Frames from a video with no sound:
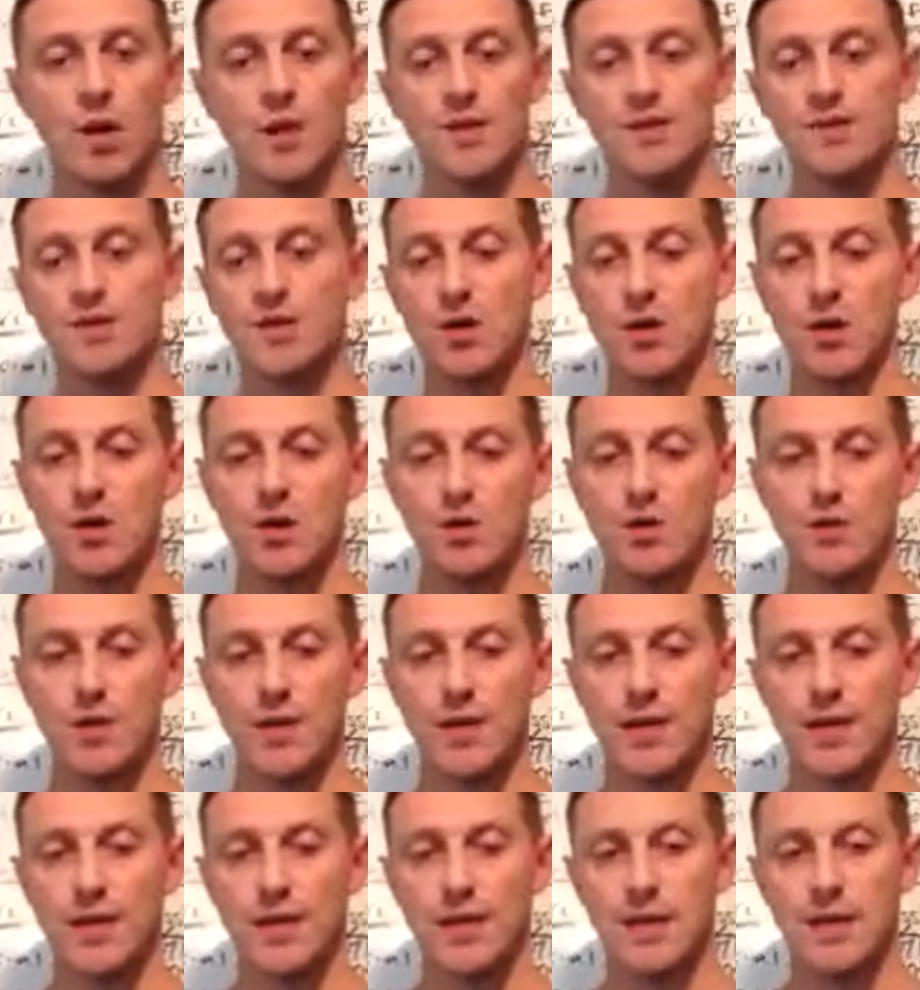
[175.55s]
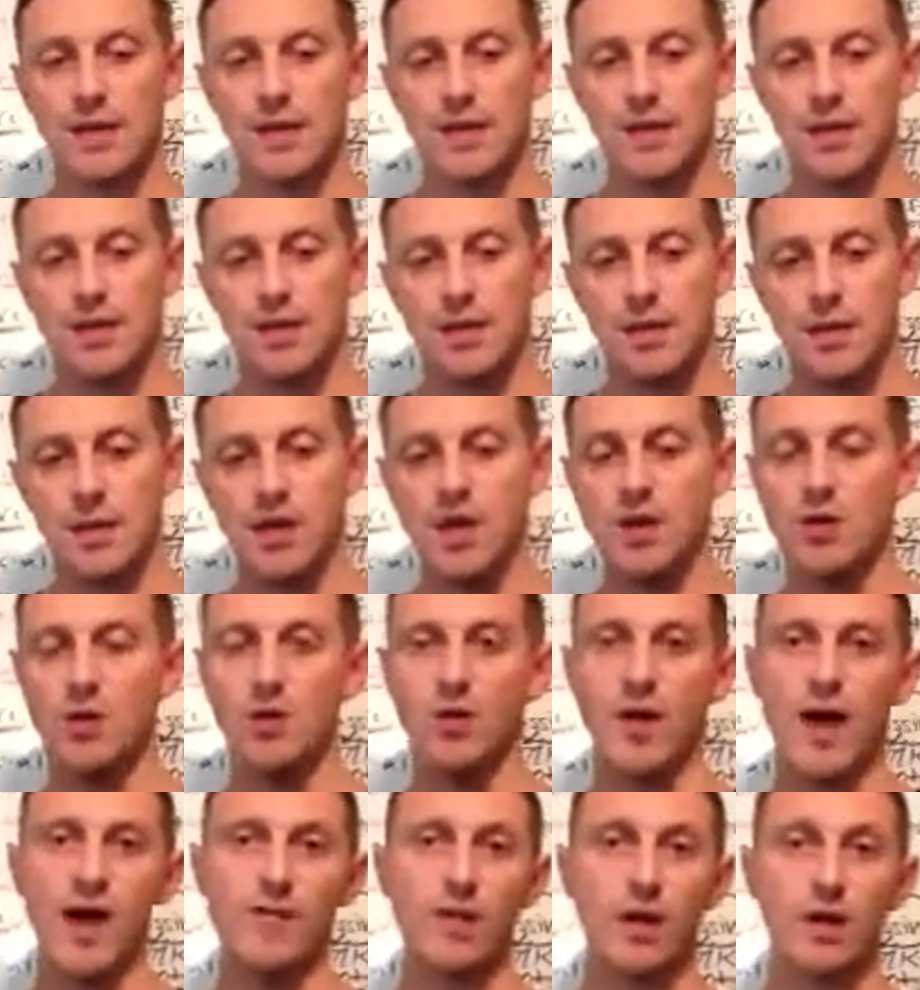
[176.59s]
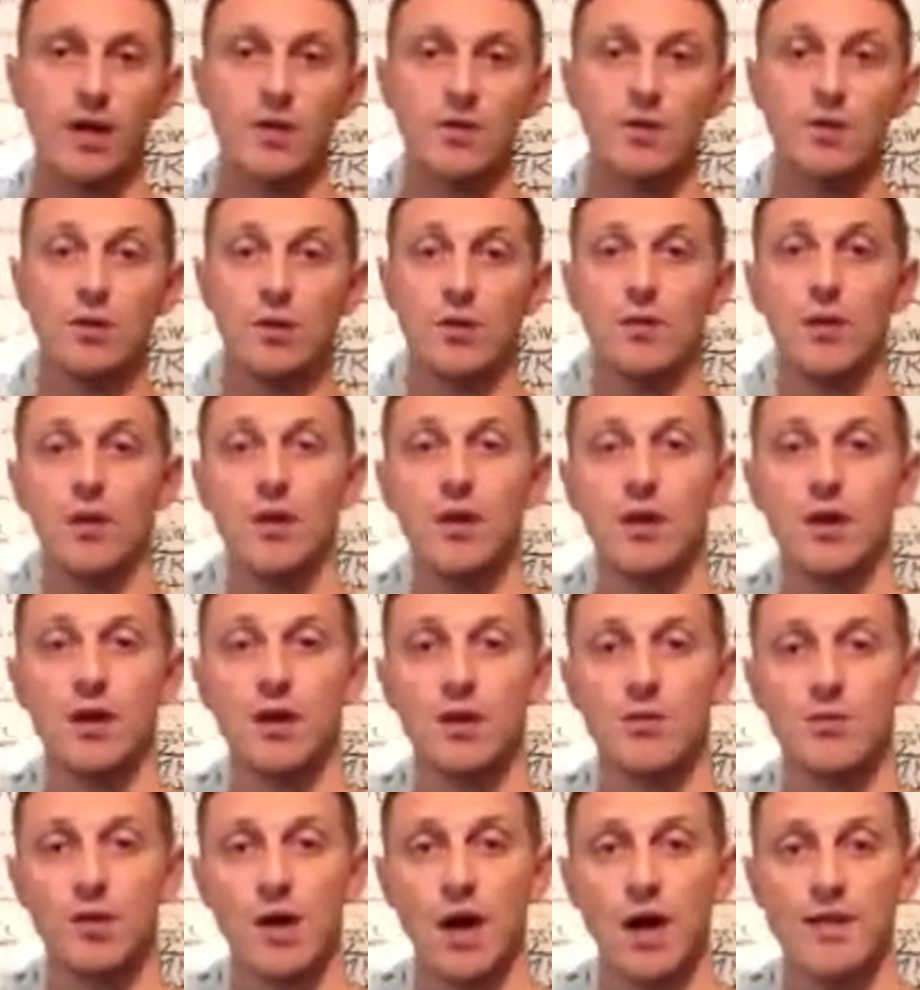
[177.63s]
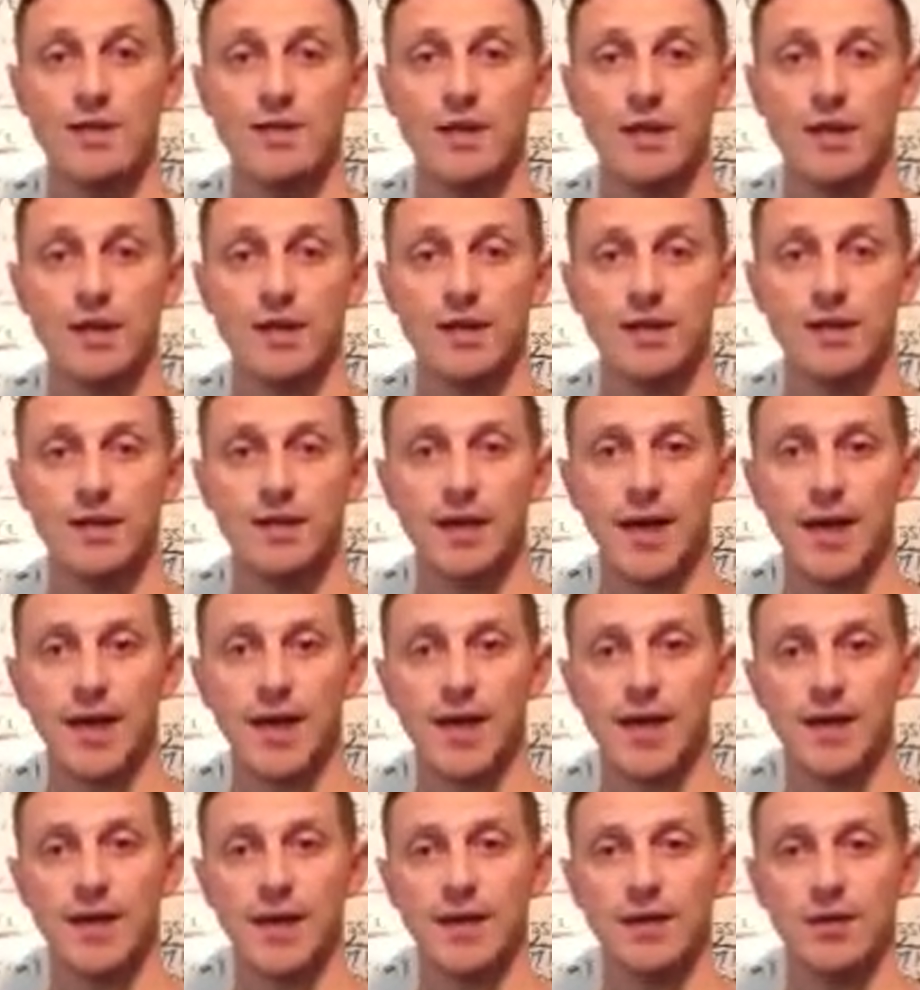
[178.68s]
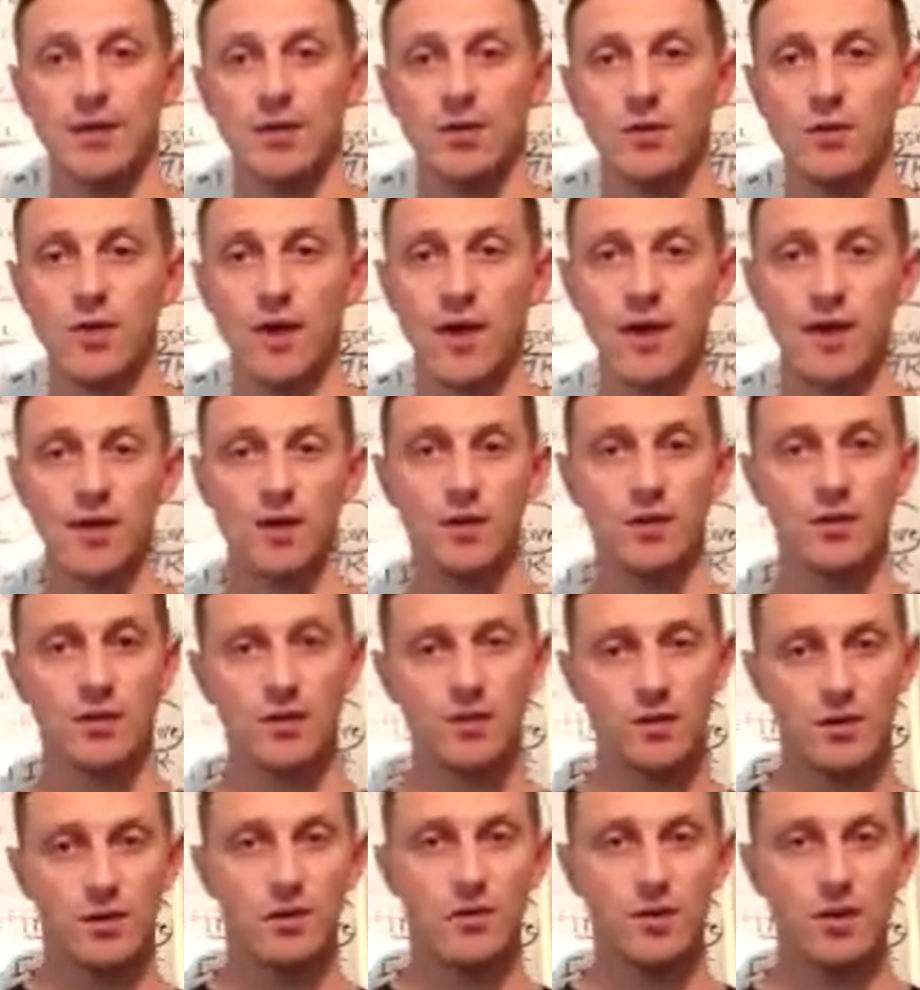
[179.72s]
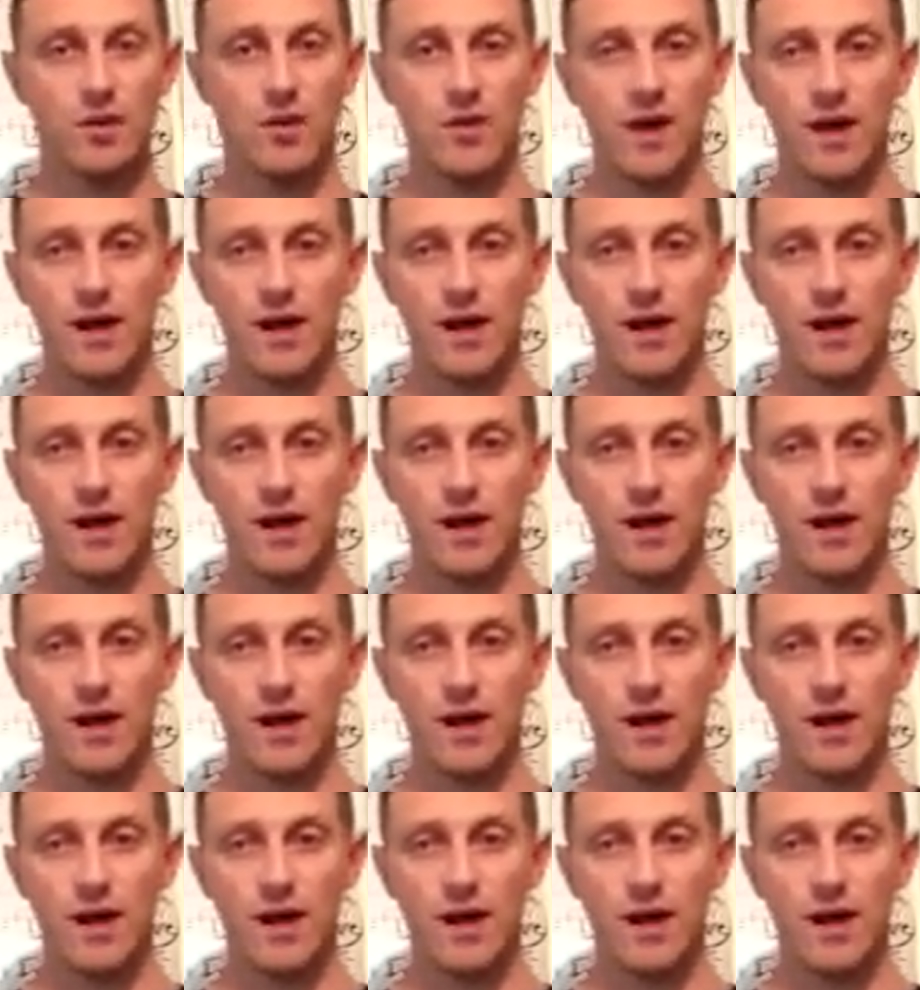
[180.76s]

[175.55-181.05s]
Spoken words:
So they'll have like a $200 million project, and they'll go ahead and go